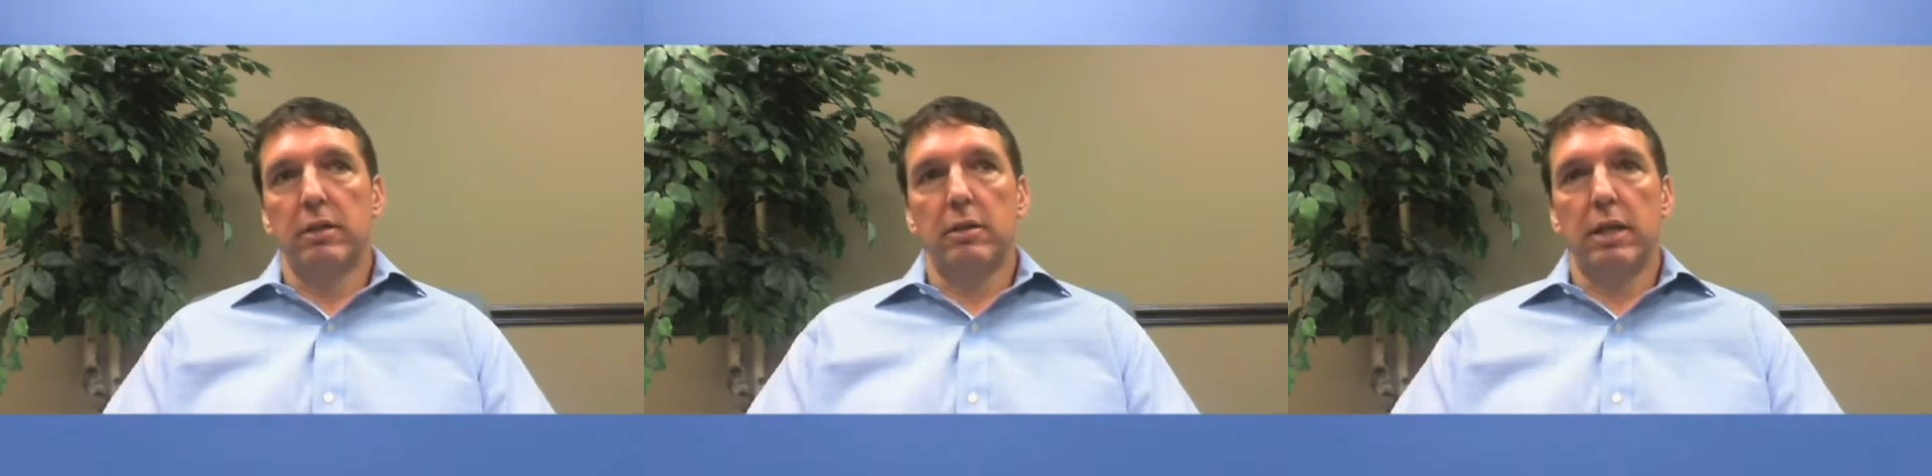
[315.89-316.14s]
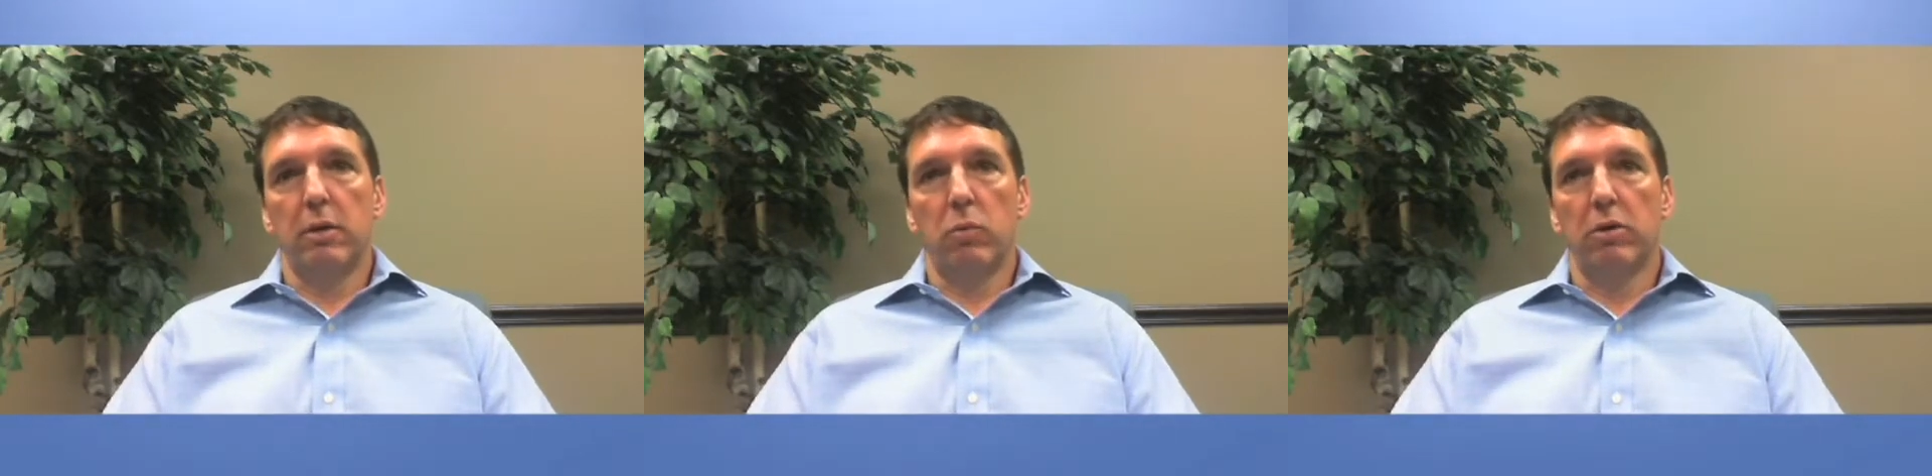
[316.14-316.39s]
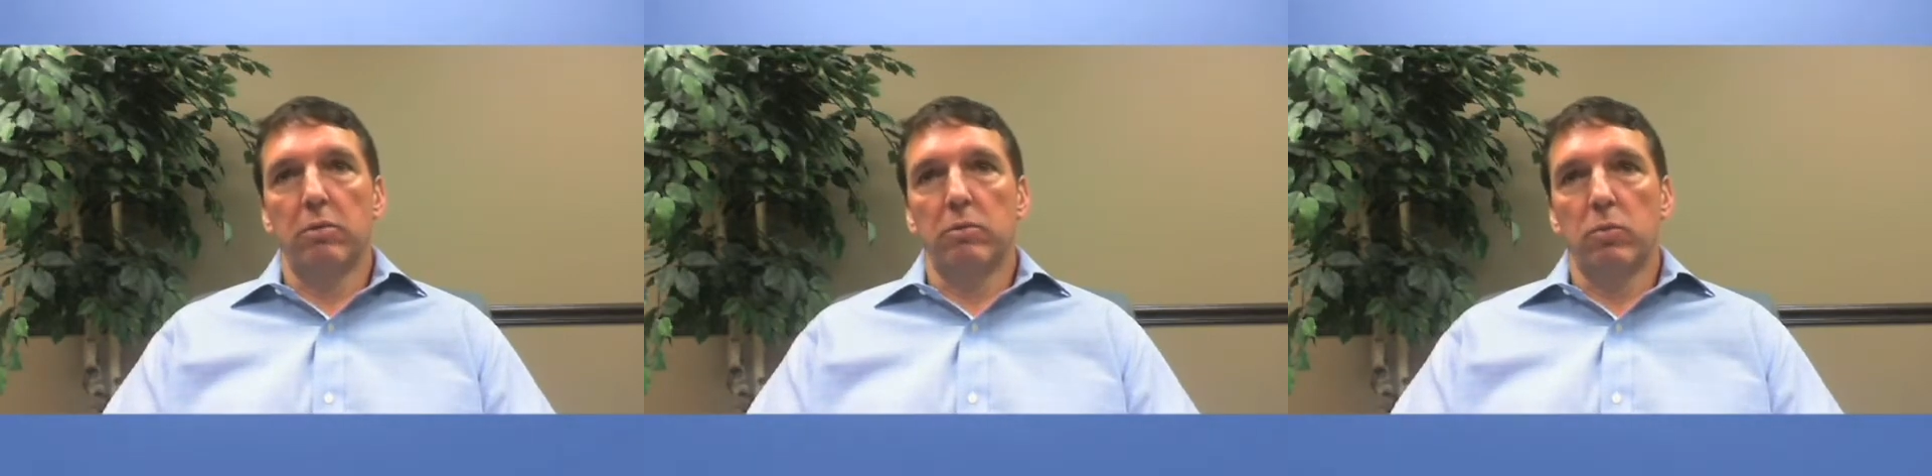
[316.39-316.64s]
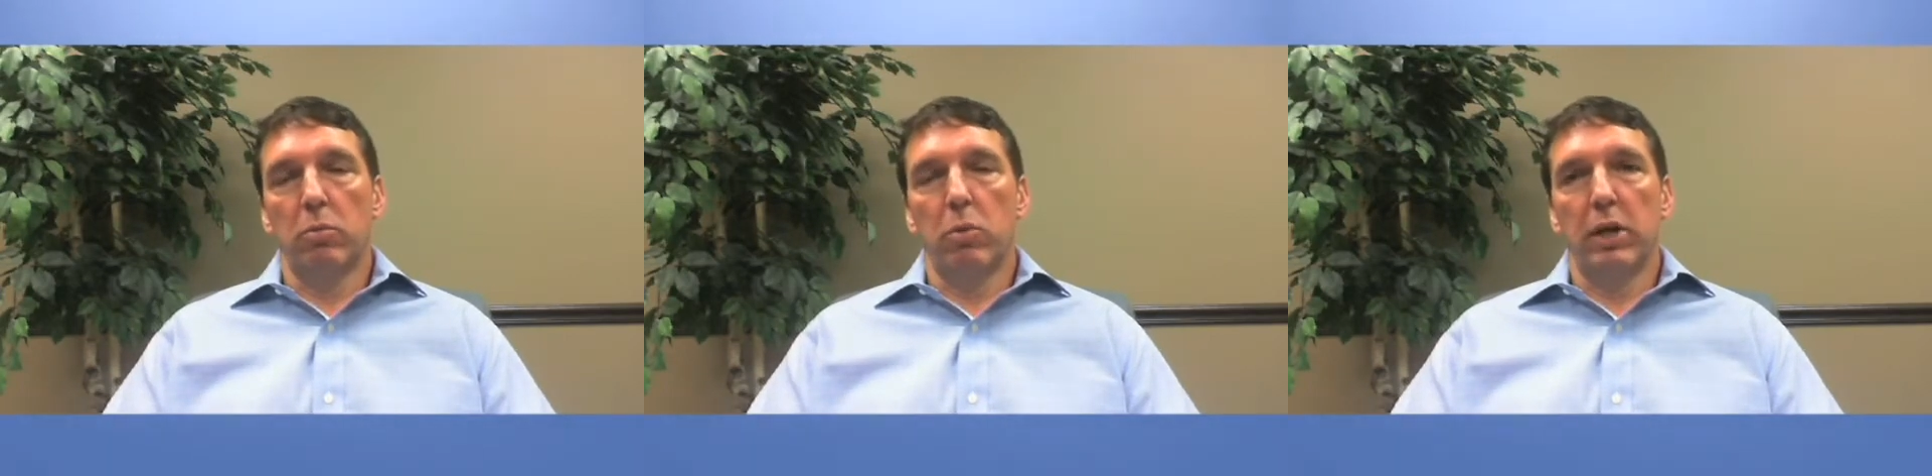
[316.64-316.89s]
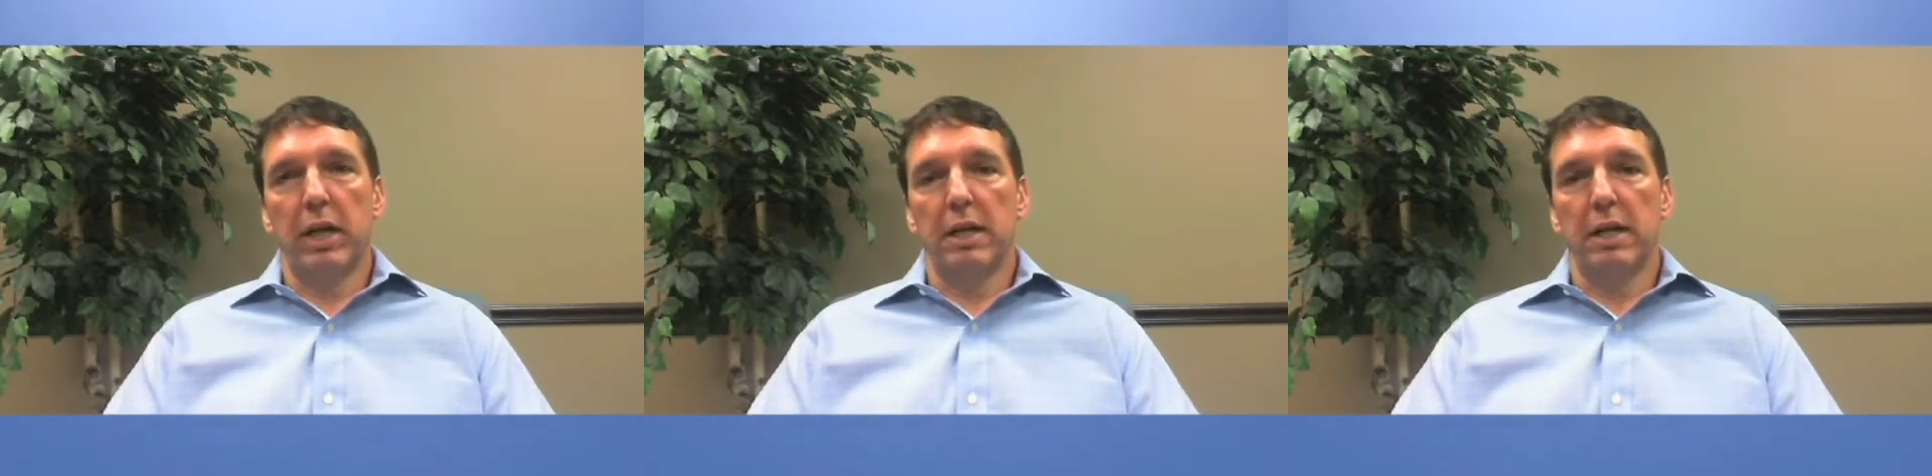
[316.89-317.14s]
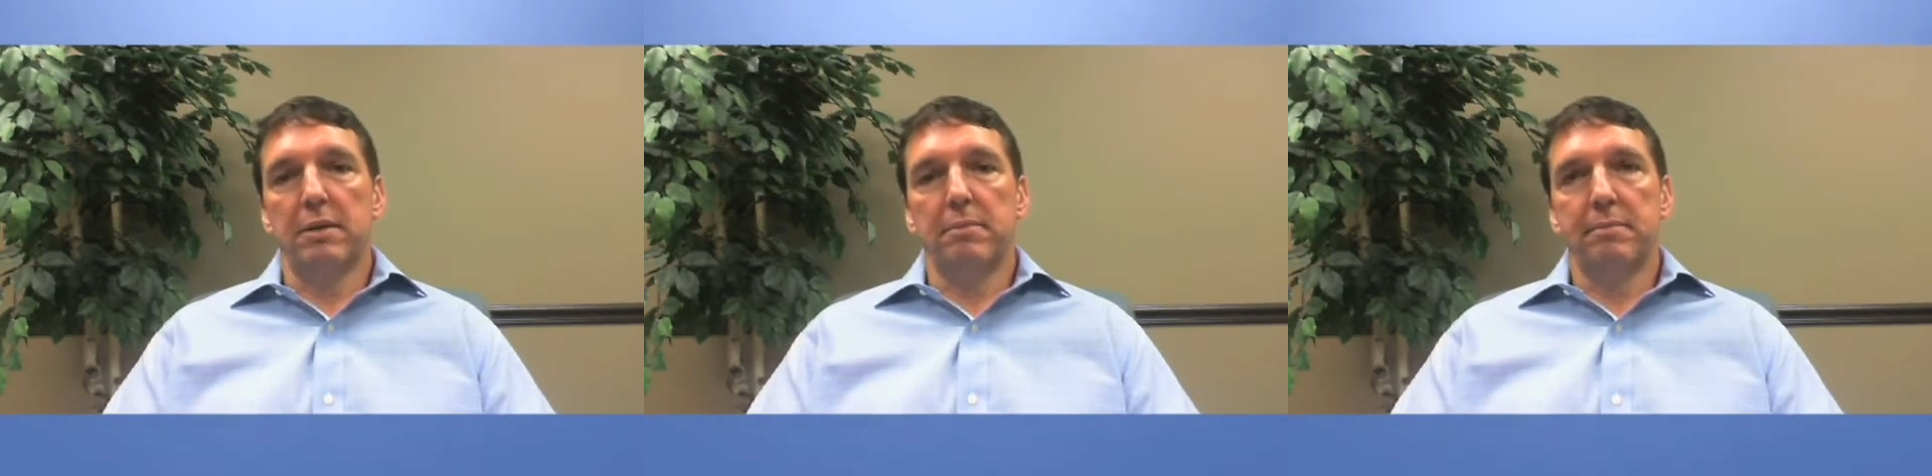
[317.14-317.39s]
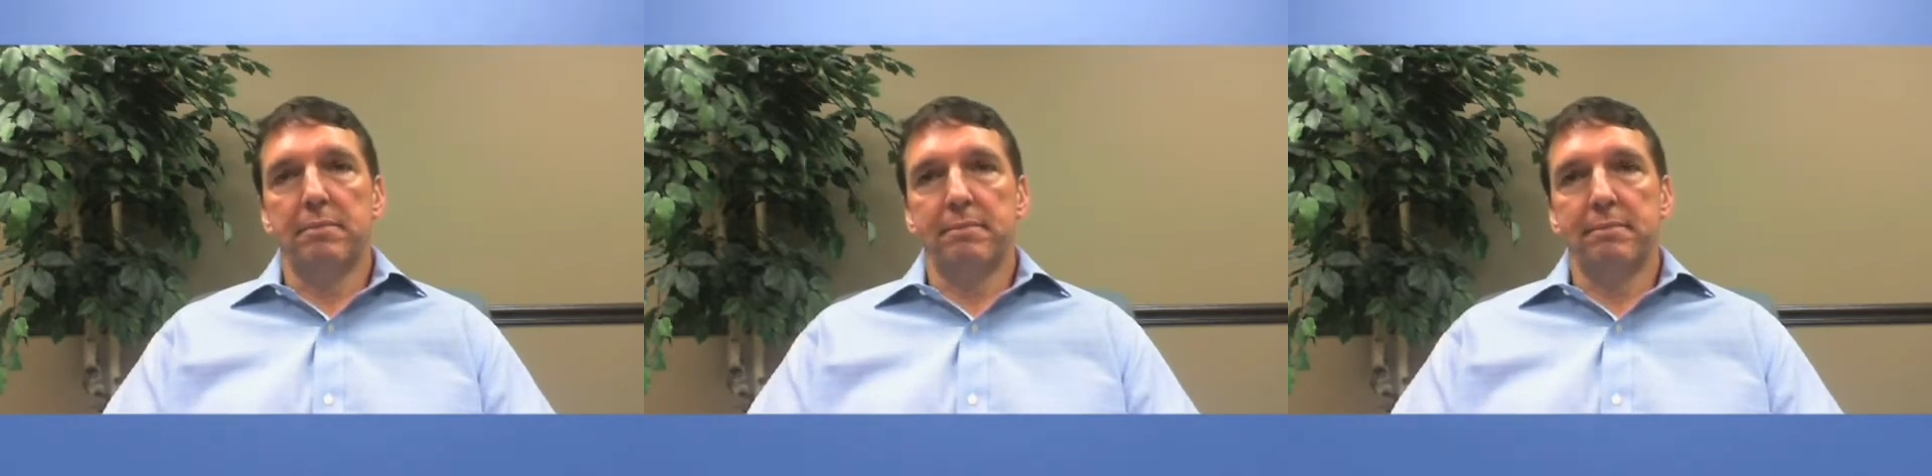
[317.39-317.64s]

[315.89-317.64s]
that we're bringing up.